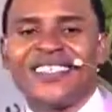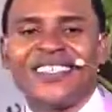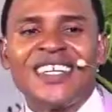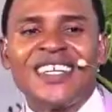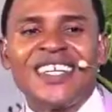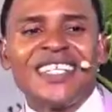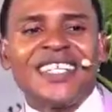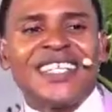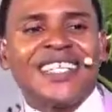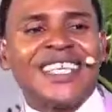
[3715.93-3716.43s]

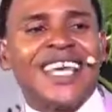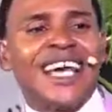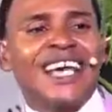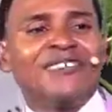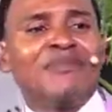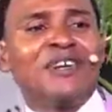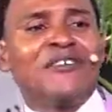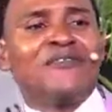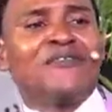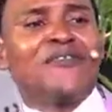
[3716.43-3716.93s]
Seven,
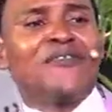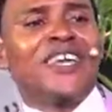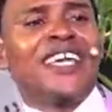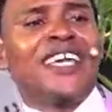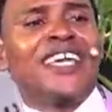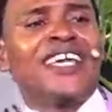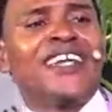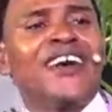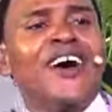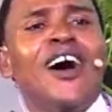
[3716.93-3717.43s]

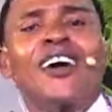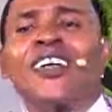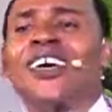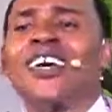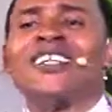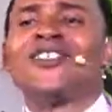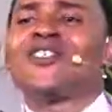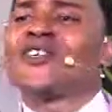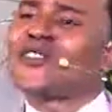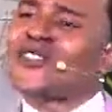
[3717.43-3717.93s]

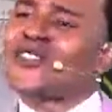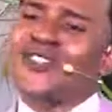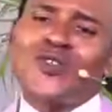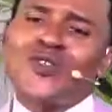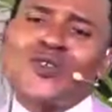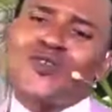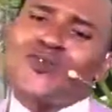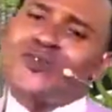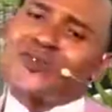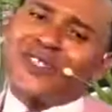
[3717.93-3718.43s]
just so
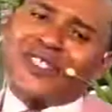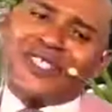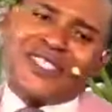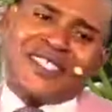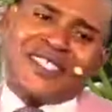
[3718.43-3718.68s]
free.